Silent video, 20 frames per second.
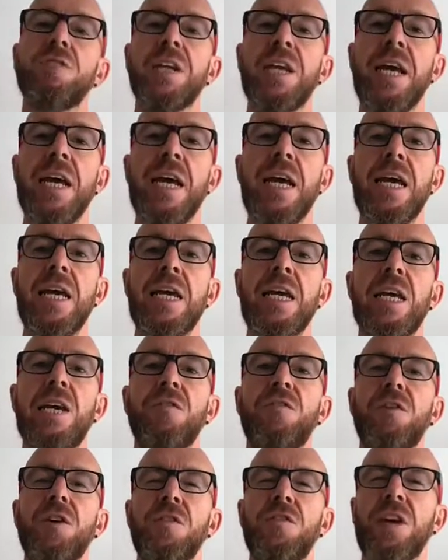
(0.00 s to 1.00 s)
it
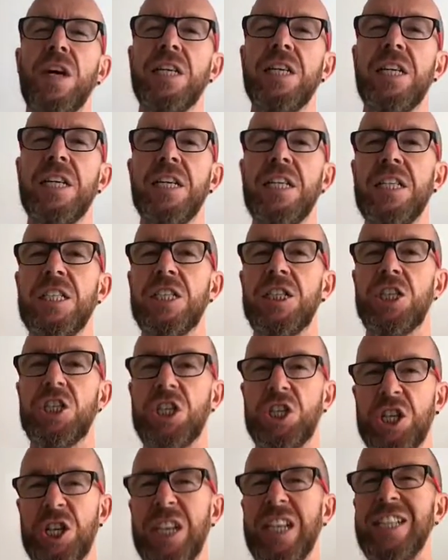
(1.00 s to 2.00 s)
if you've had any
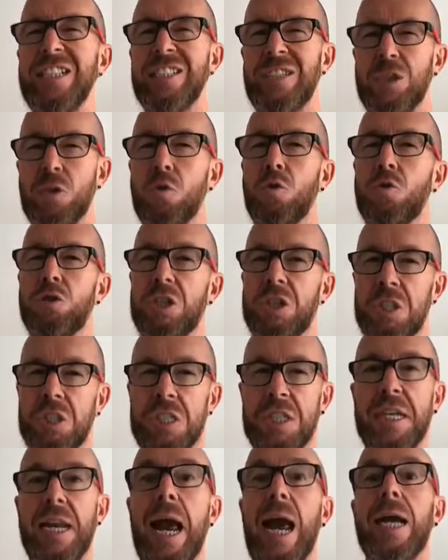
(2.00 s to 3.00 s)
cheats or
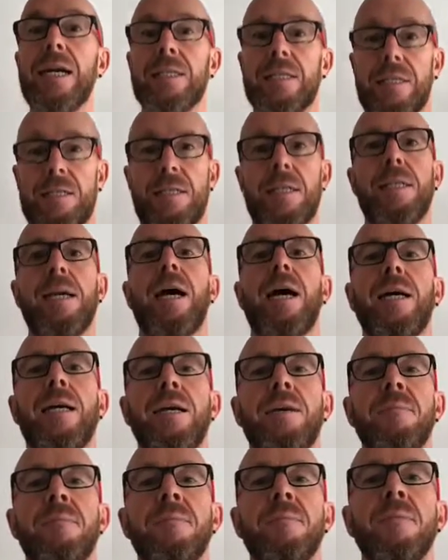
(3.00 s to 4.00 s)
snacks today?
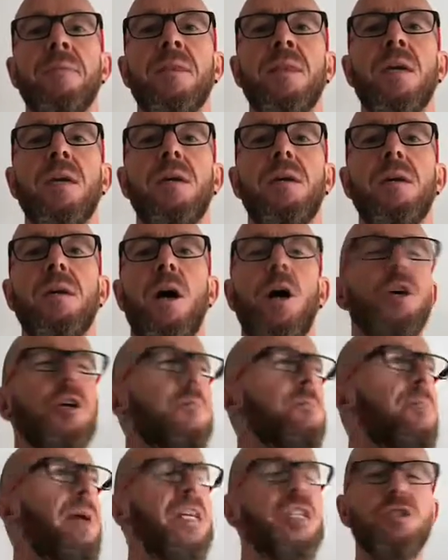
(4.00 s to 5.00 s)
Are you
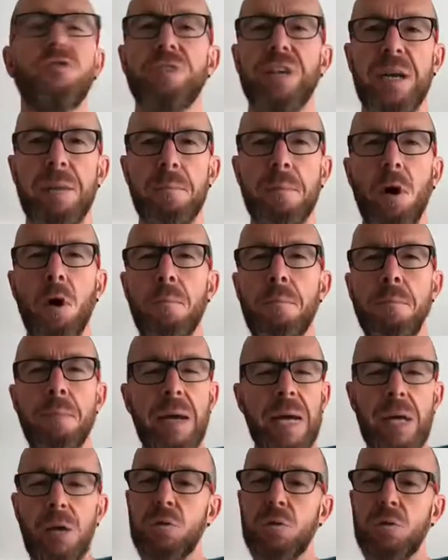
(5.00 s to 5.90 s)
measuring it by meal